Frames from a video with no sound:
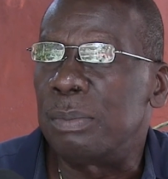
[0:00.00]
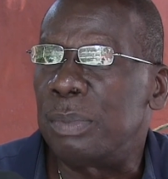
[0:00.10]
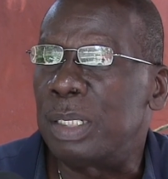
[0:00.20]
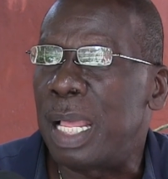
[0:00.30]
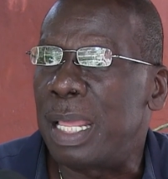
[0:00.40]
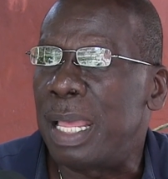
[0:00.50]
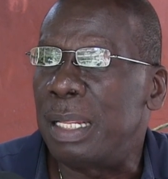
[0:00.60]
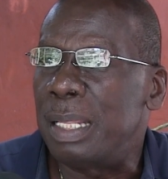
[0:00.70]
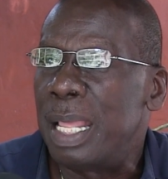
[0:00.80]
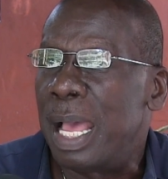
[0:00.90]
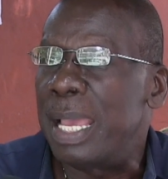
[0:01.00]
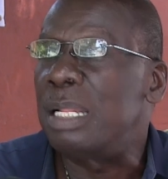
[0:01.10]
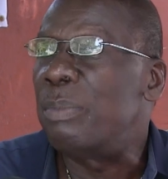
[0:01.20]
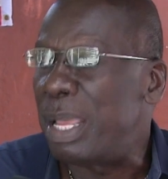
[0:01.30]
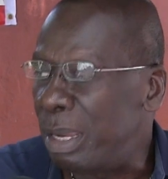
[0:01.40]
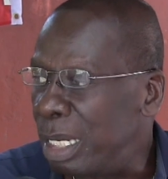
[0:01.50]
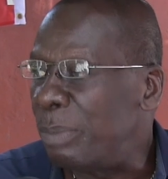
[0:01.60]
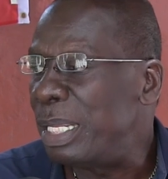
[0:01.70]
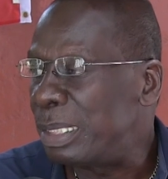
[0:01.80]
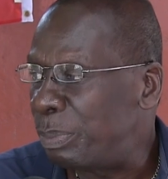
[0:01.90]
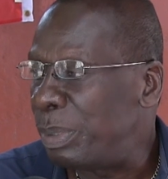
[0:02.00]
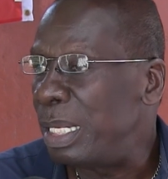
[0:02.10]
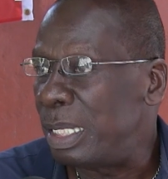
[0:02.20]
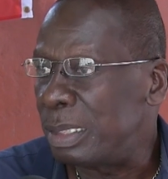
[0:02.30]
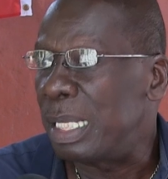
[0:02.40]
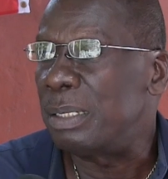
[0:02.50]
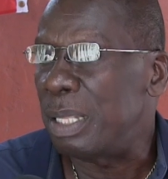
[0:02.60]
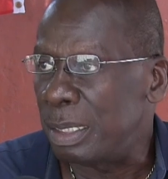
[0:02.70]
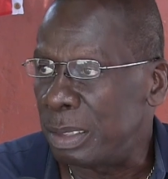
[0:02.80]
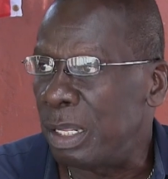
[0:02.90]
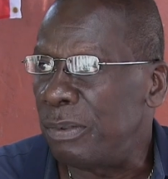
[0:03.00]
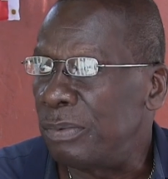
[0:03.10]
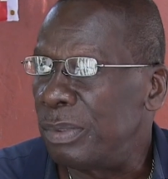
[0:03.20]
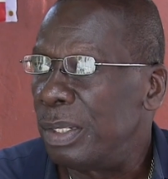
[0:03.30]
But I admire other bass players and stuff.